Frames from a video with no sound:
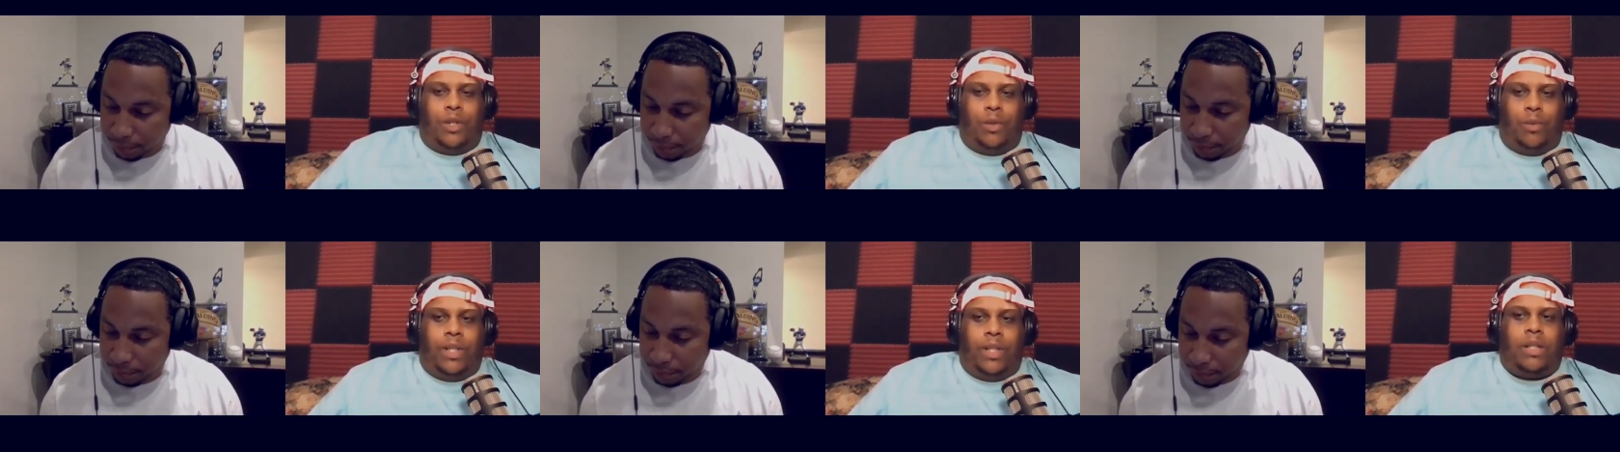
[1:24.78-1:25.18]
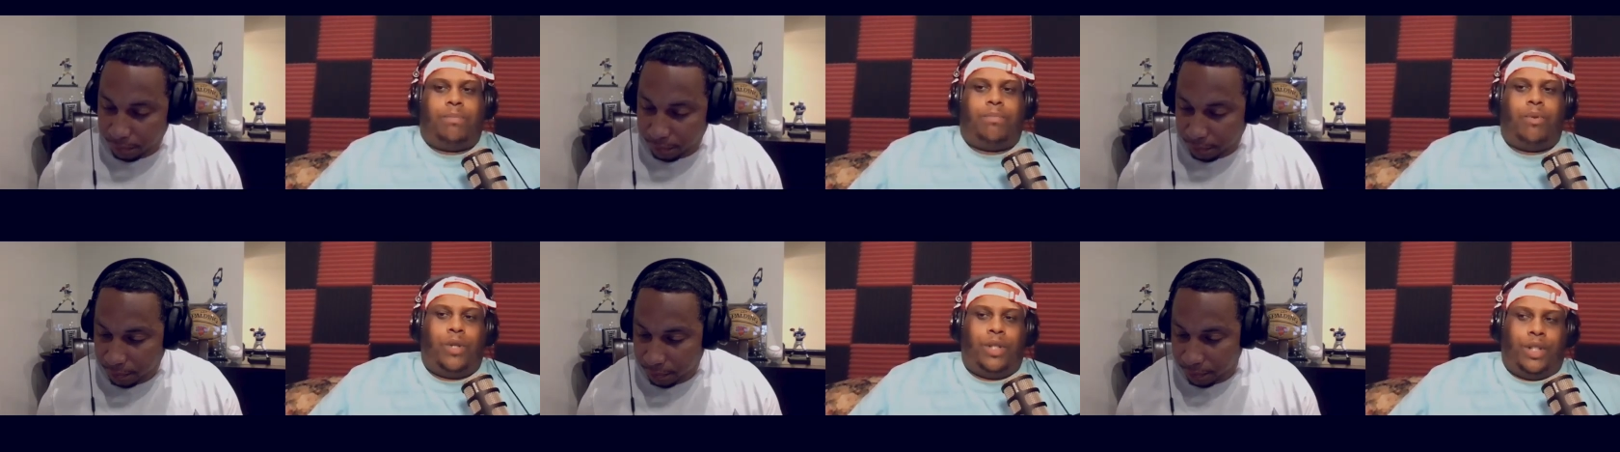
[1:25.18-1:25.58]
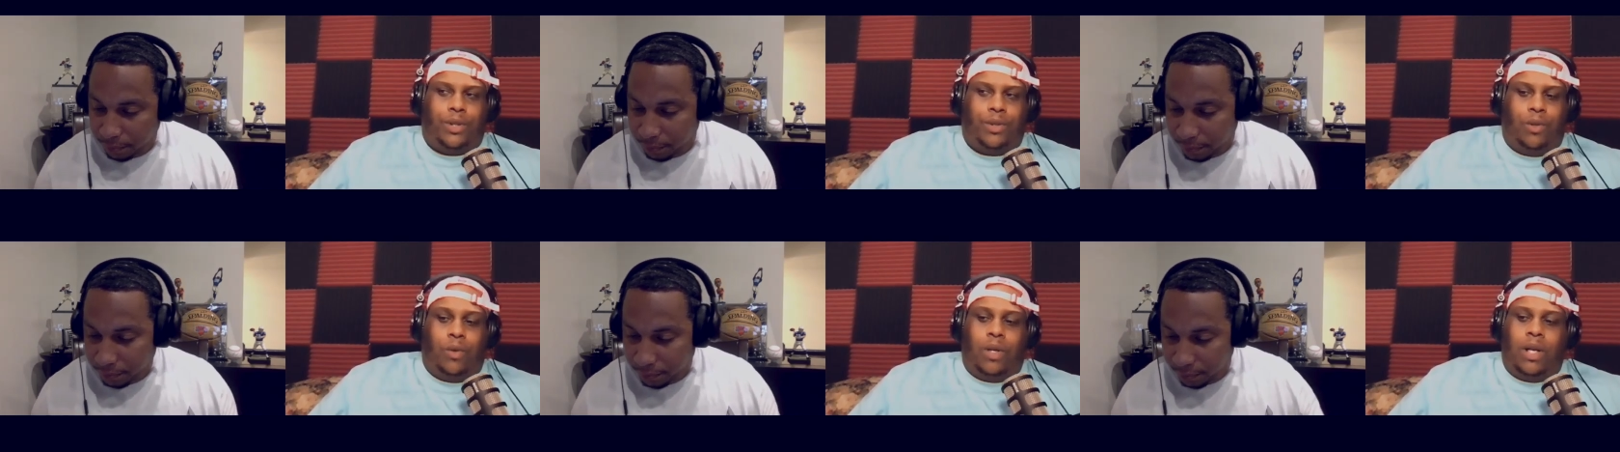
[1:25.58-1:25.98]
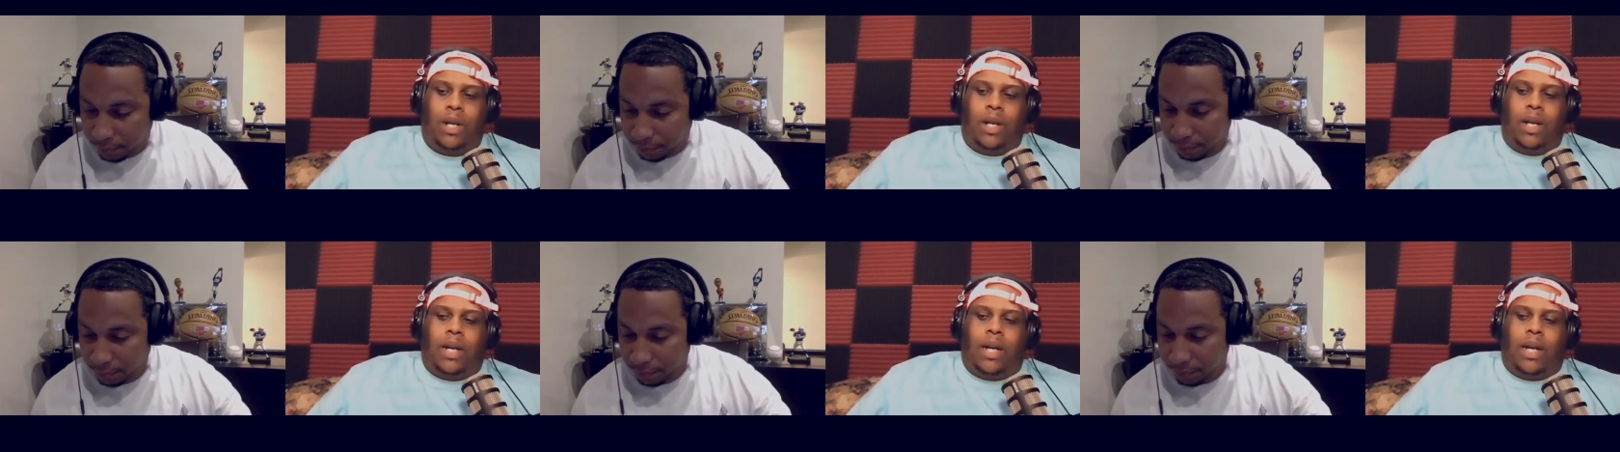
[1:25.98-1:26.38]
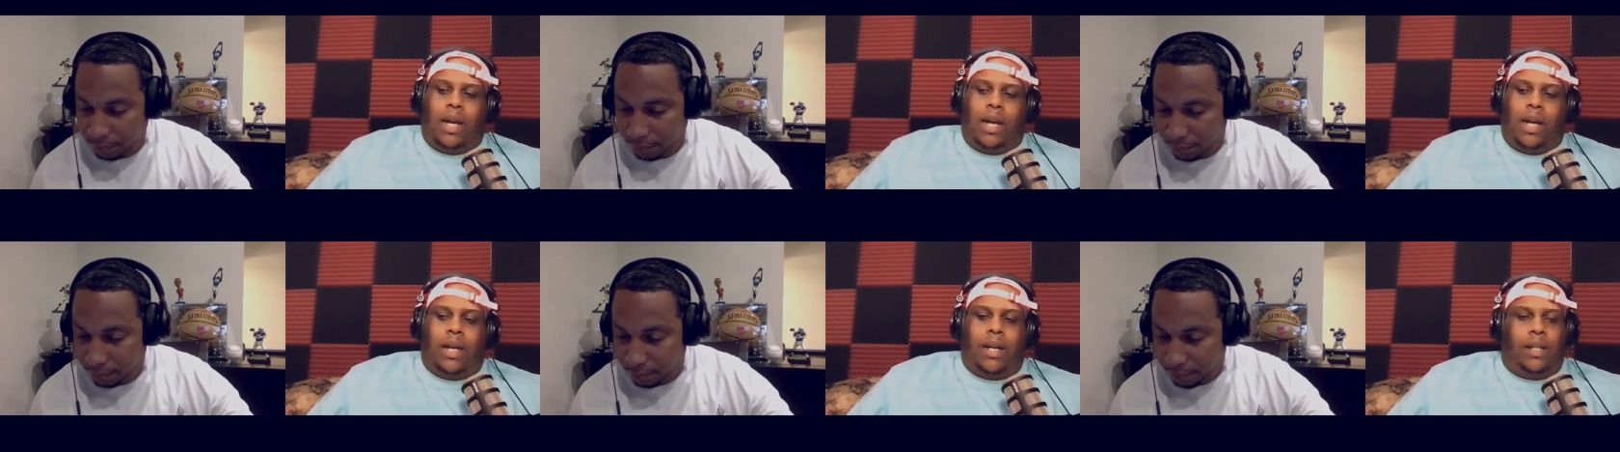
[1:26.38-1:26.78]
Speaker 1: you. We support you.
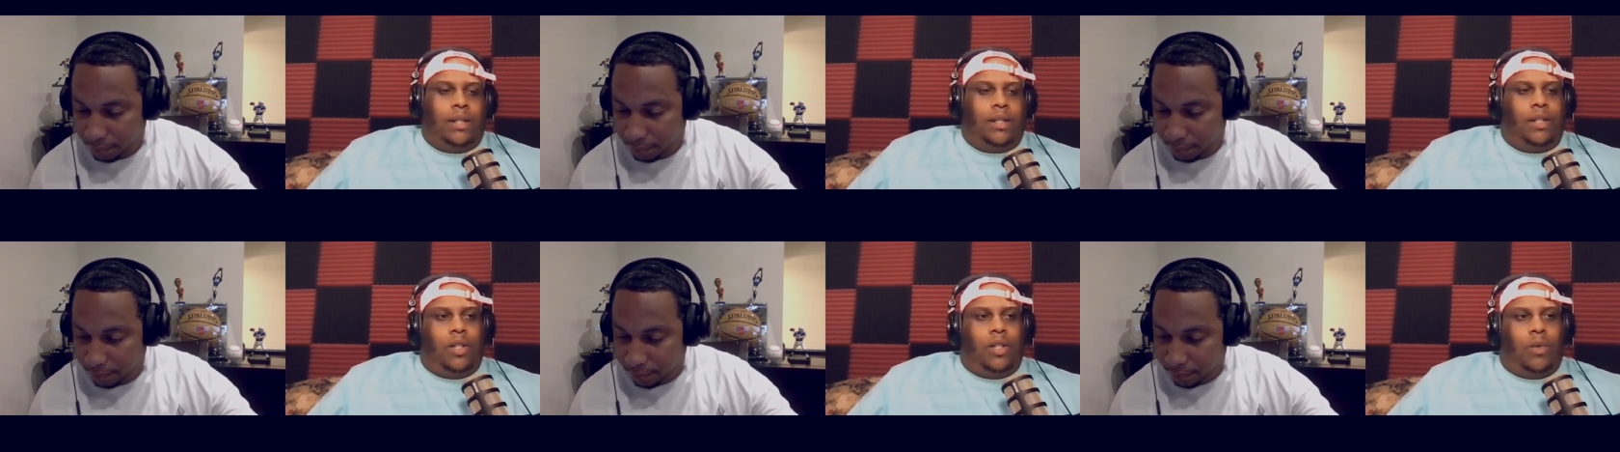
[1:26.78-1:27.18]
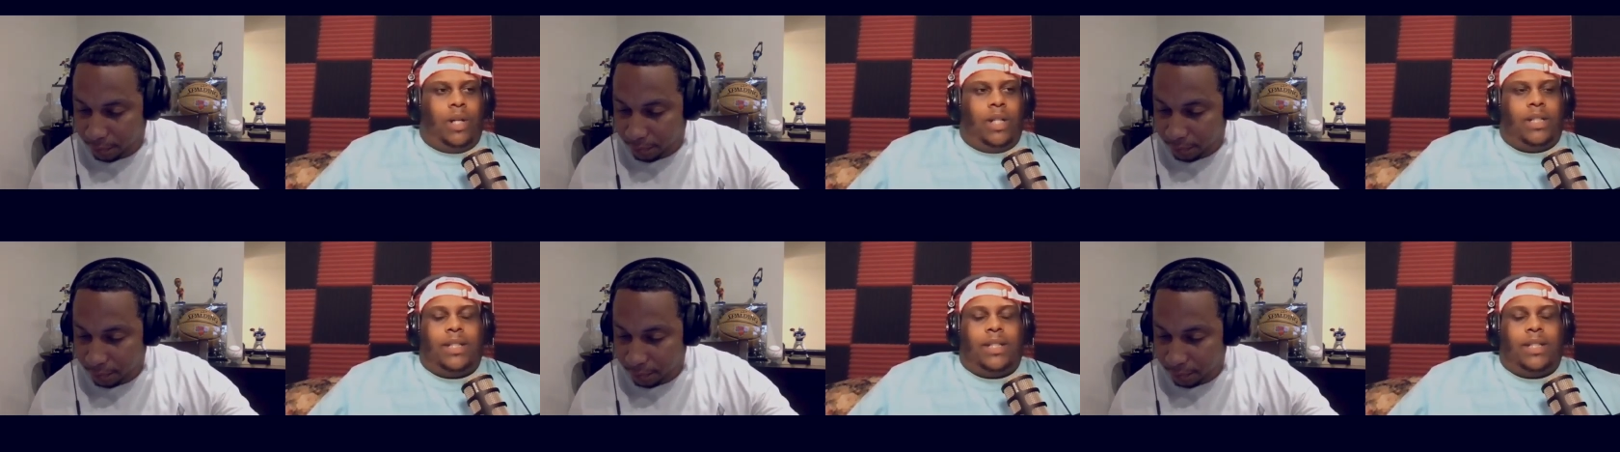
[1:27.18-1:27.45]
And you know what?